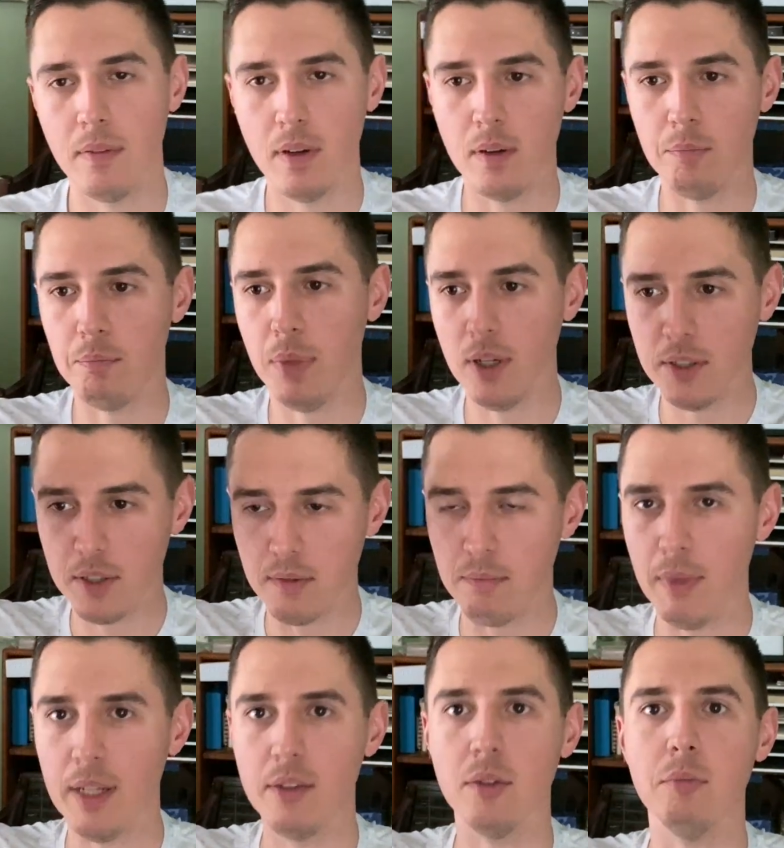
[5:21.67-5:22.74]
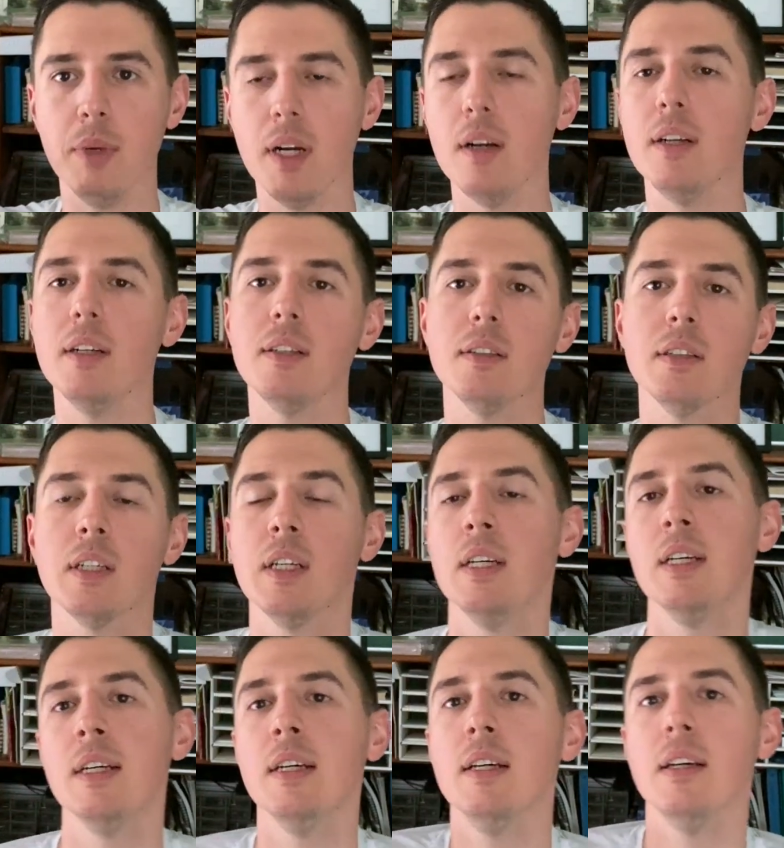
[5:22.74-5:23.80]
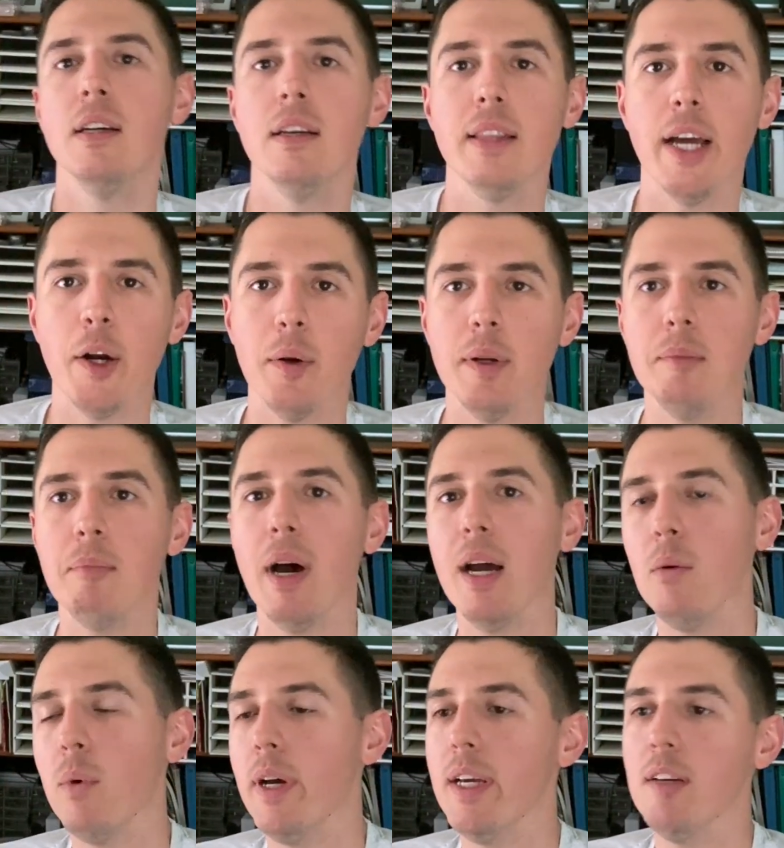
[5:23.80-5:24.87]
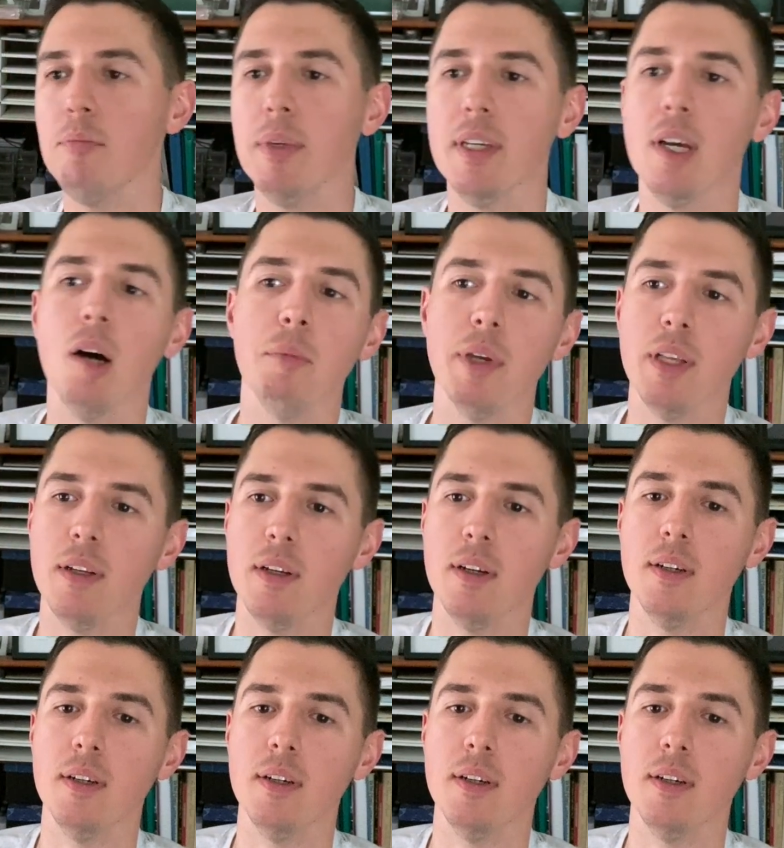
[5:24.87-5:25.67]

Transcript: a bunch of mental barriers that are in my way of becoming